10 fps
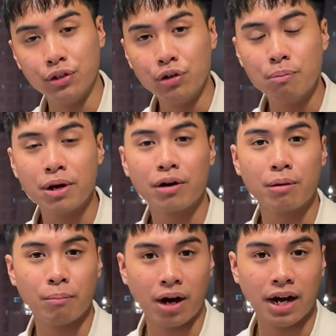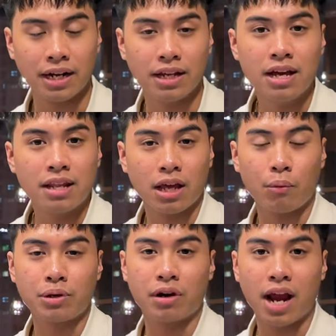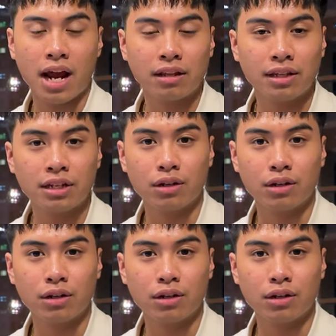do bear in mind that when you're handling